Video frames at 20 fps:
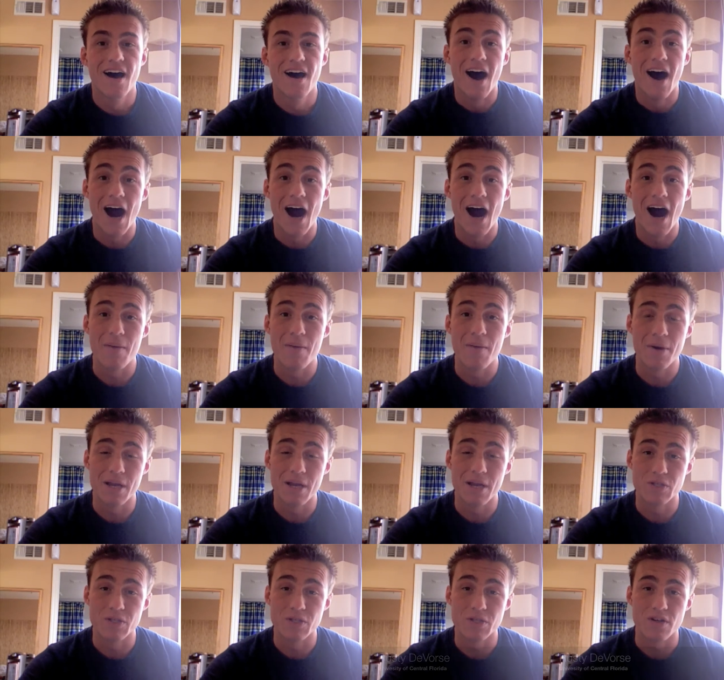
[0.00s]
Hi, my
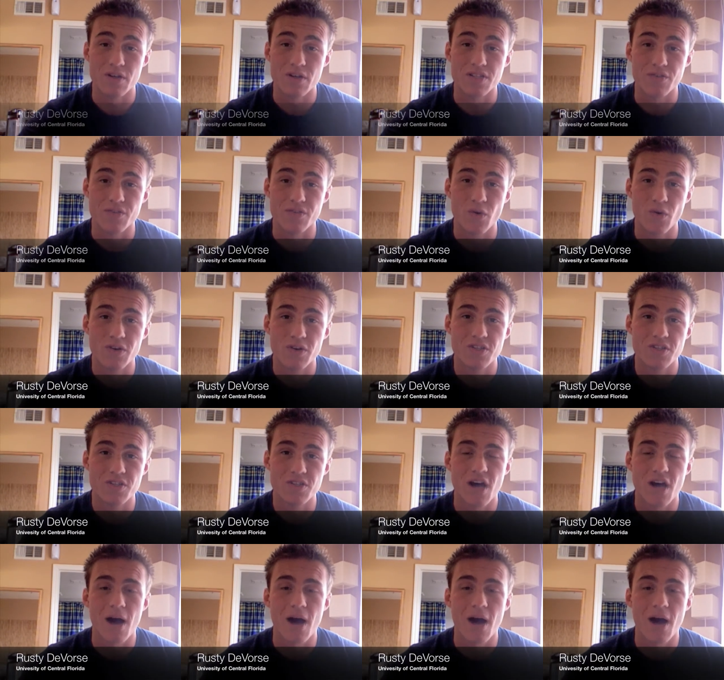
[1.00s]
name is Rusty
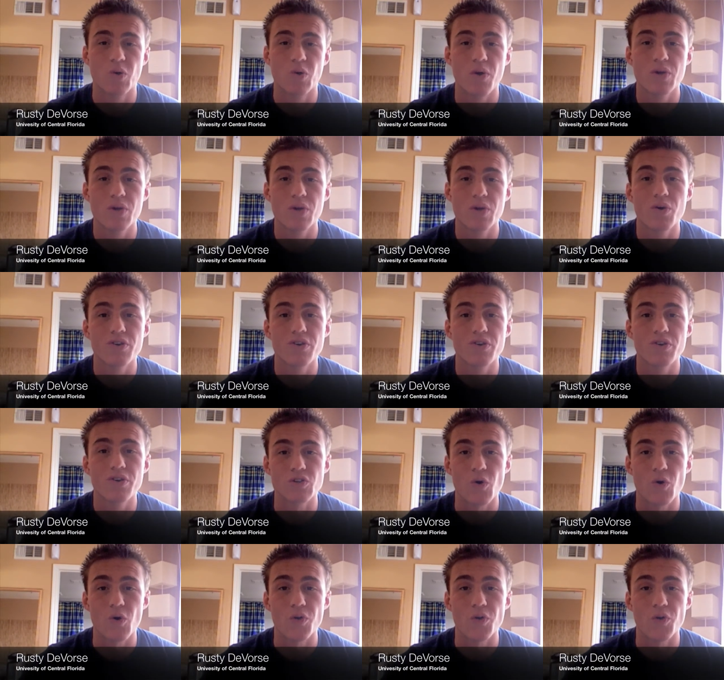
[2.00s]
DeVorse. I'm 21 years
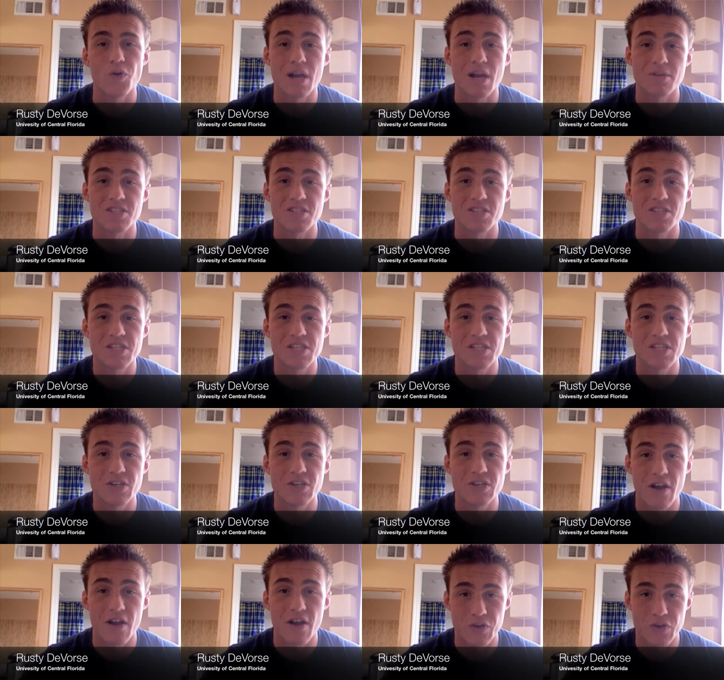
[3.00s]
old and I'm a senior
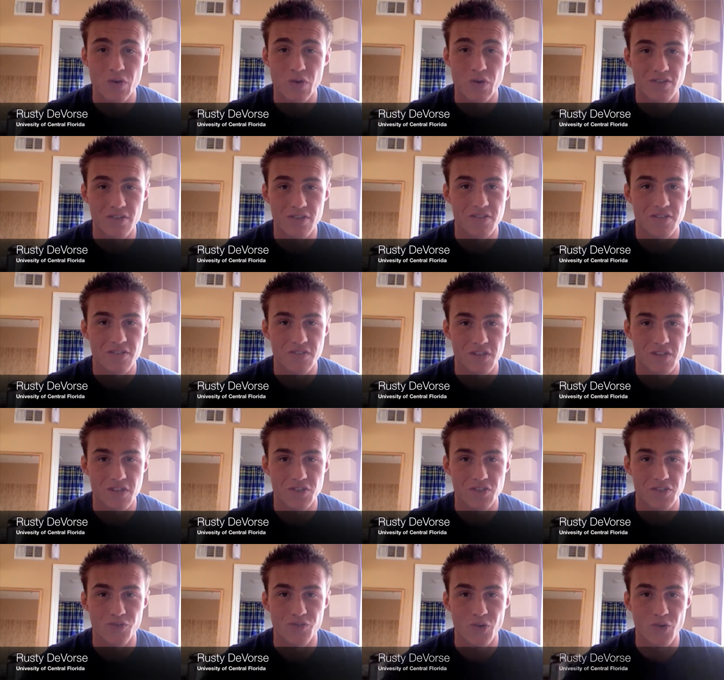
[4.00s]
at the University of
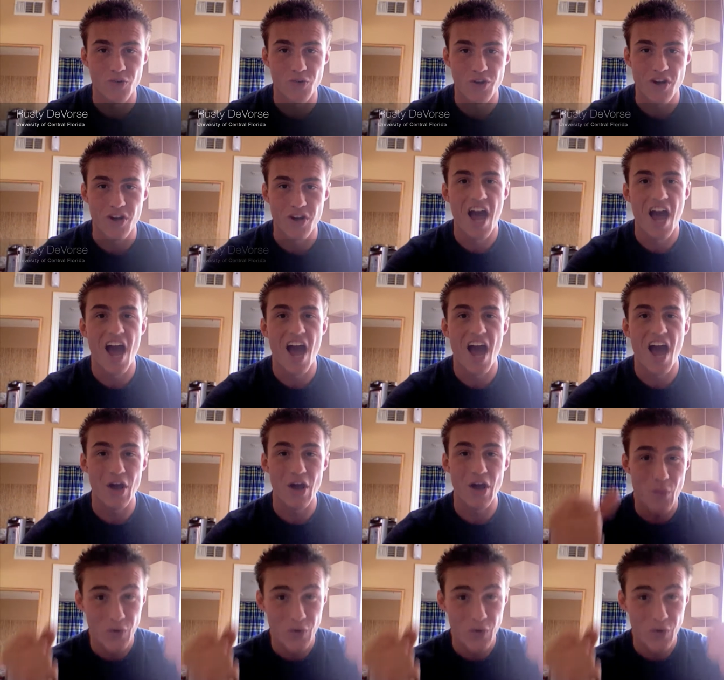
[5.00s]
Central Florida. And I
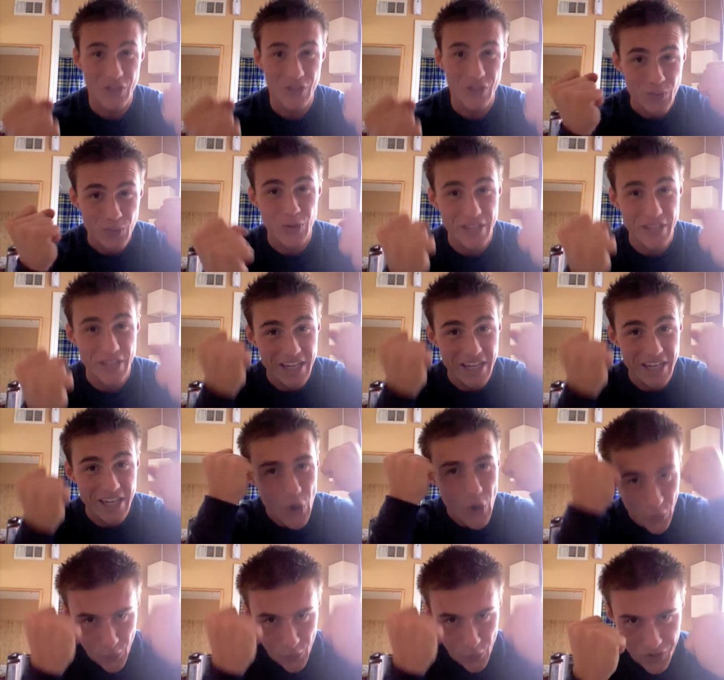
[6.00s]
really, really,
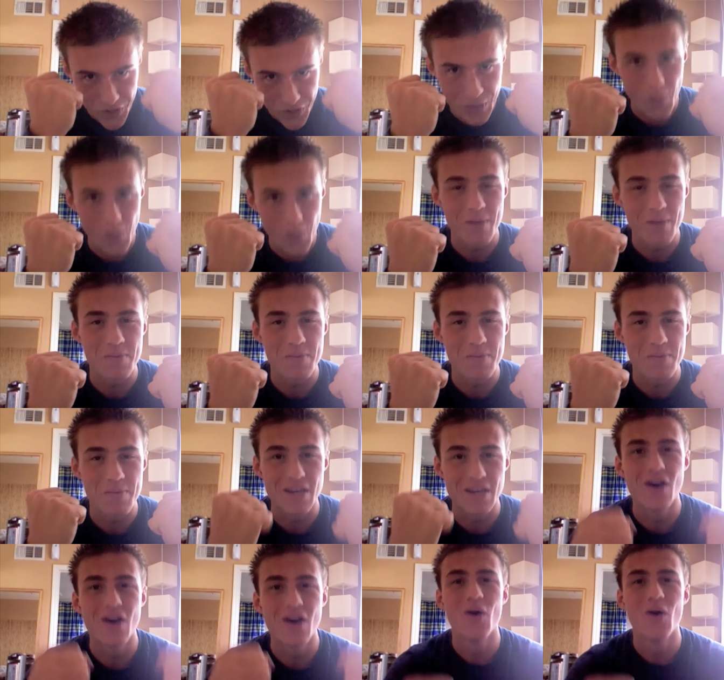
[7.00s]
really want to
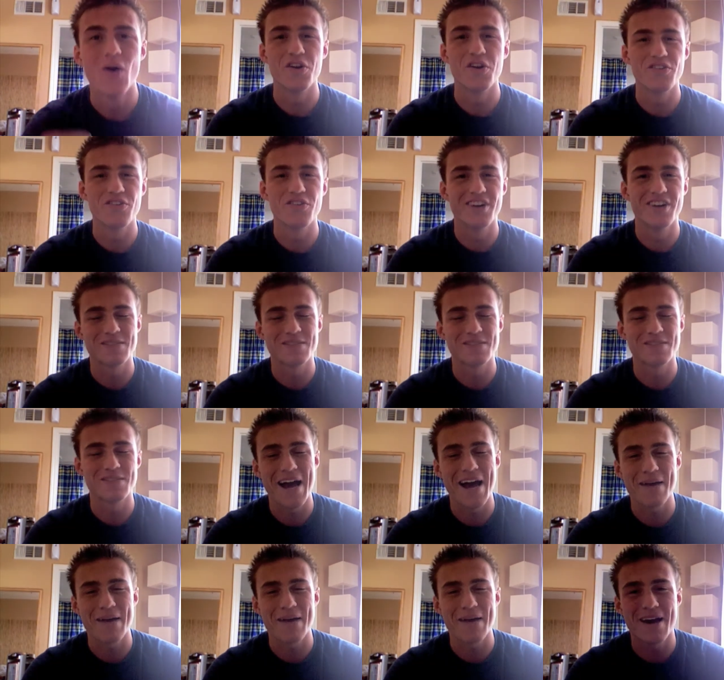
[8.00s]
be one of your next
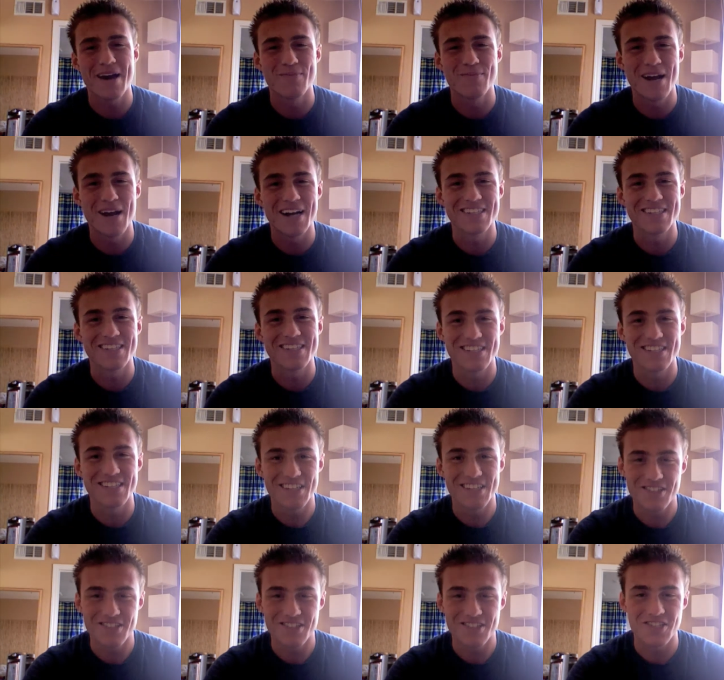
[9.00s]
Backpacker Magazine
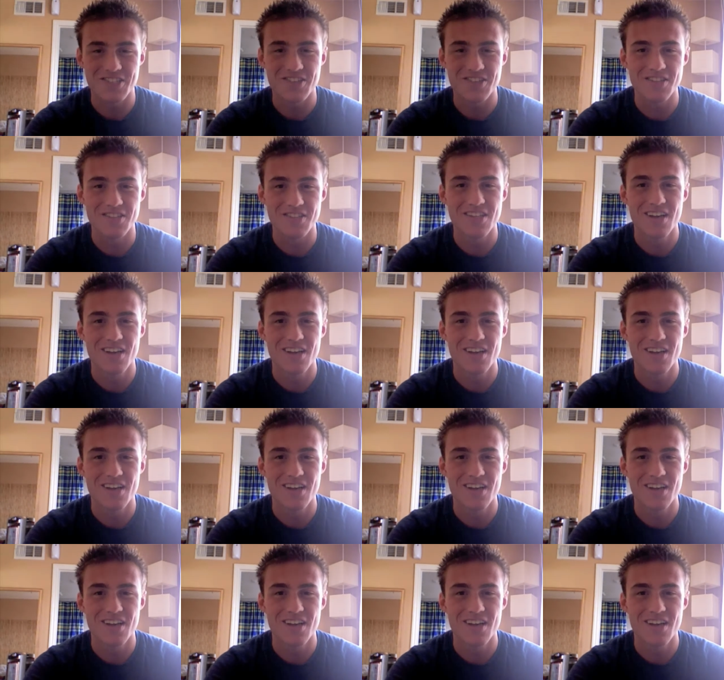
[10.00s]
gear testers.